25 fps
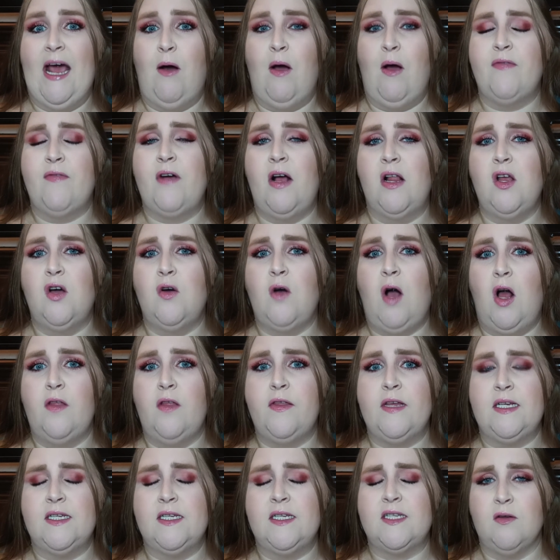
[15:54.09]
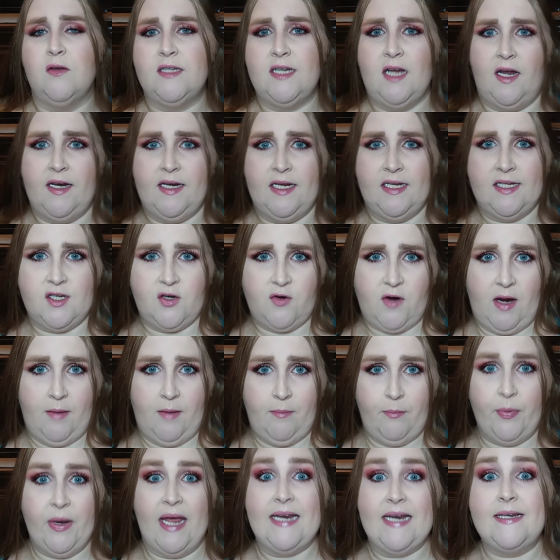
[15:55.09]
I follow All Things Koze on Instagram,
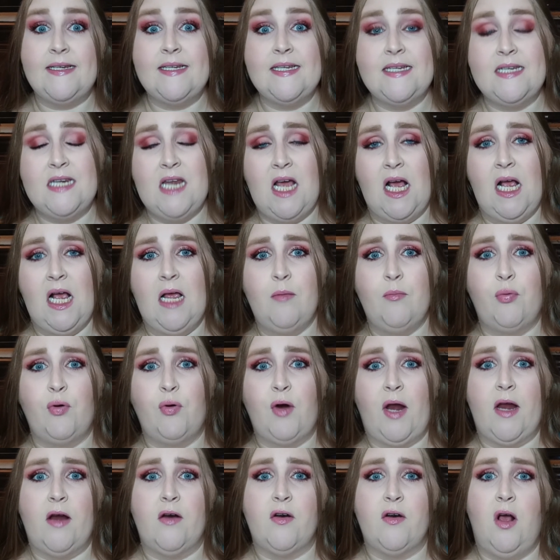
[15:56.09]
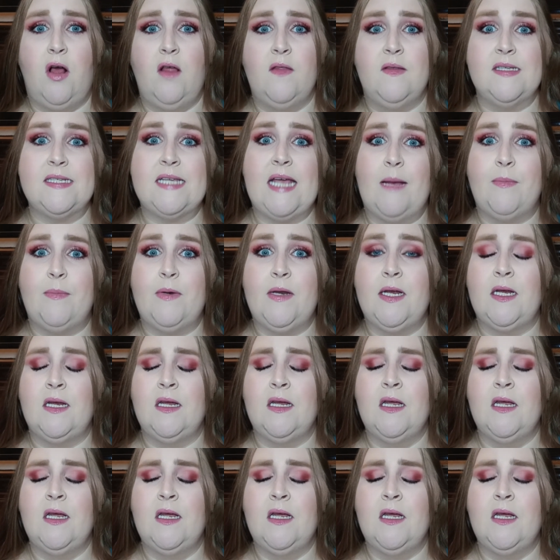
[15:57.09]
but I did not prior to all this happening.